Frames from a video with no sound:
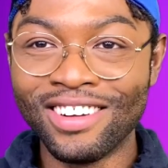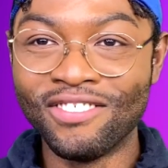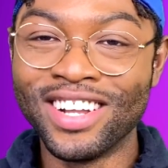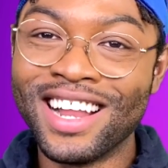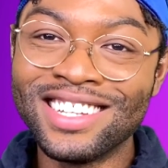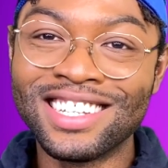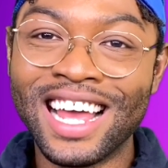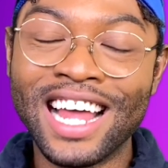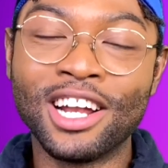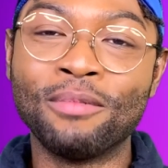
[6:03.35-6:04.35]
Vanessa
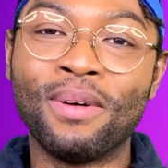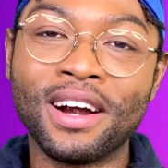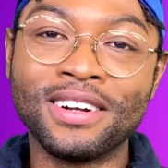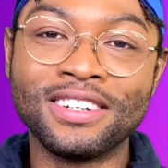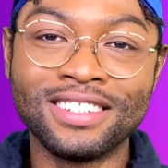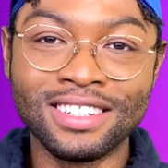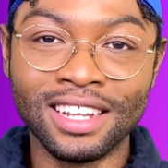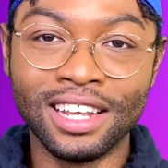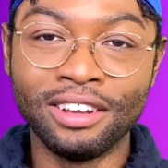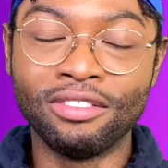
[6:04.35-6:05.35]
and her partner
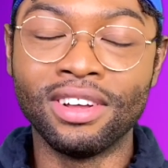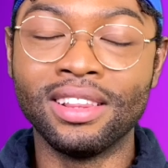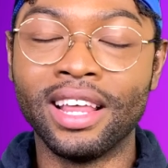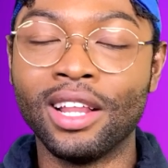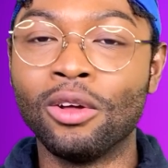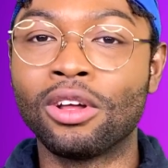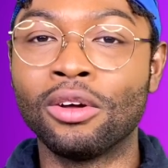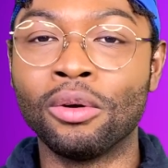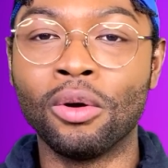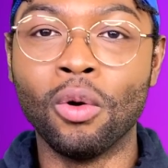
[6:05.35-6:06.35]
Steve, they look
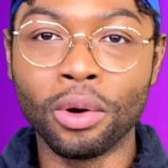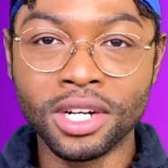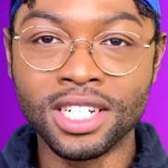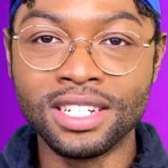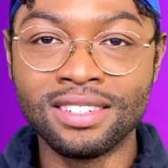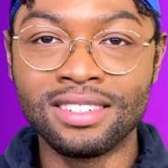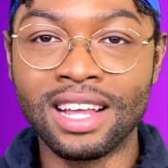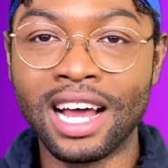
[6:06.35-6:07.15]
gorgeous.